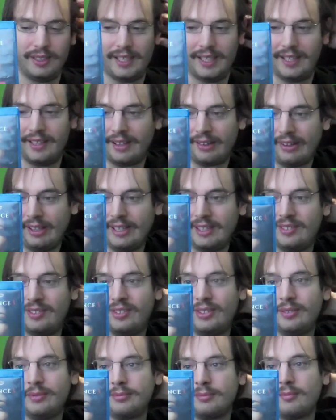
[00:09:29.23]
And I
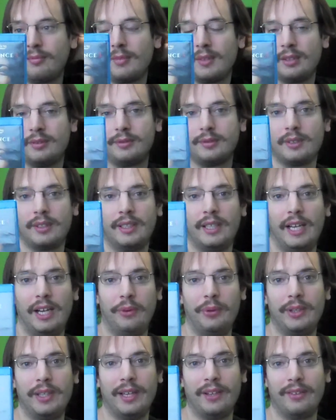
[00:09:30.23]
liked
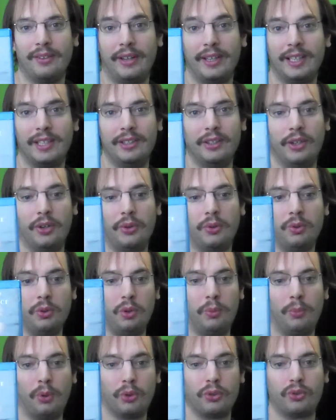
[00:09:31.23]
how we get, like, you know, a
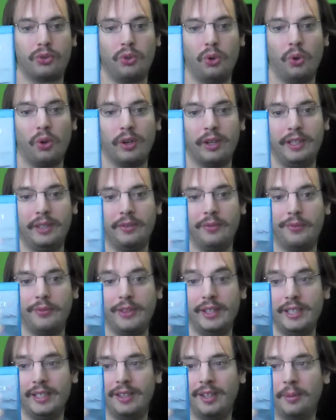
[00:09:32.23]
little more story of
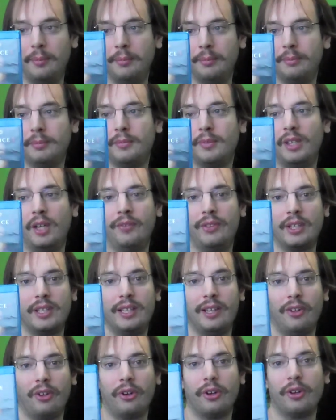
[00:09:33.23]
the
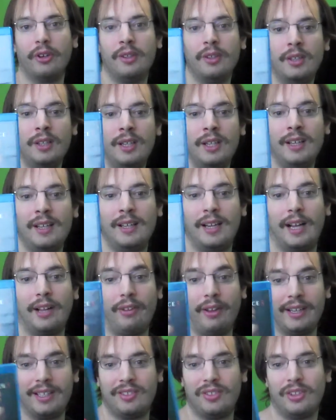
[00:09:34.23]
killer. I
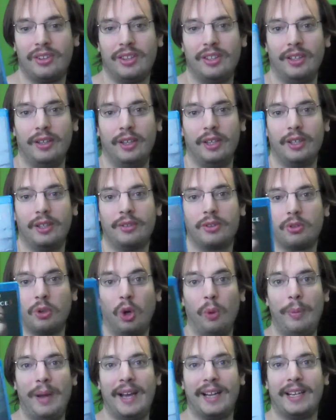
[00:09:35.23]
liked the
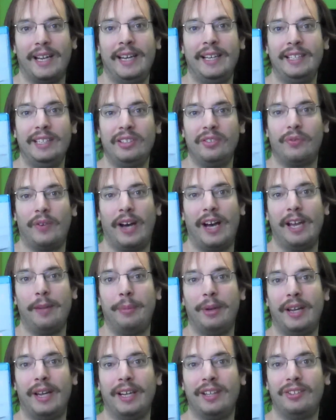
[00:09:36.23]
throwback 80s
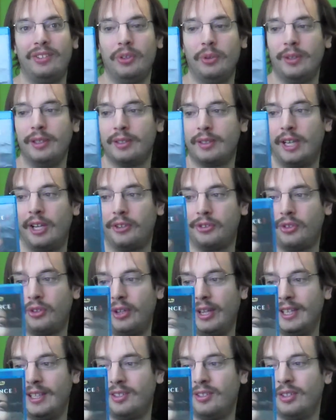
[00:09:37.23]
vibe it had to it. I also
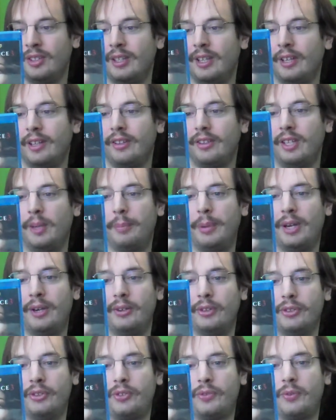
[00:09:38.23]
liked the
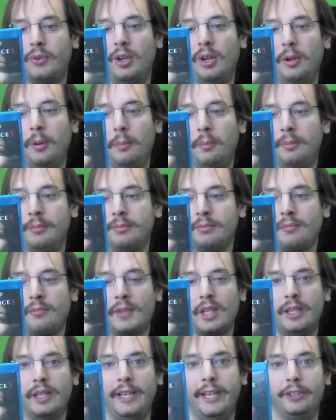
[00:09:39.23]
appearance from
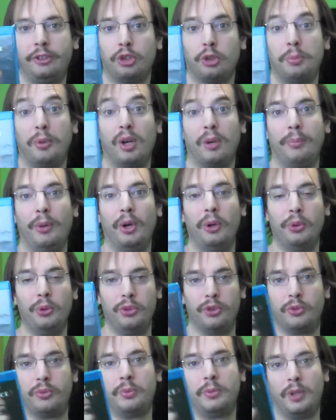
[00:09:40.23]
Adria Barbeau,
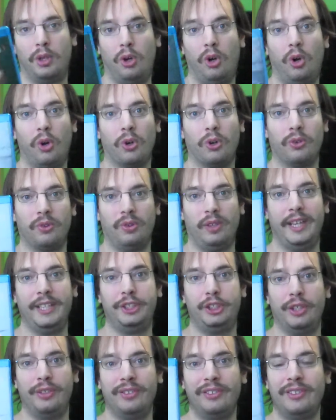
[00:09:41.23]
who's a horror
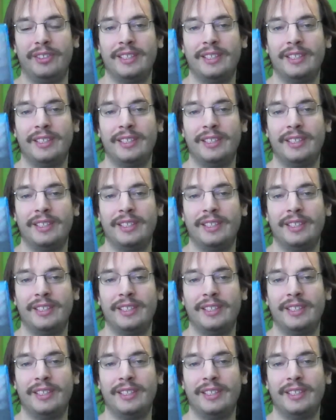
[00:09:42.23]
legend.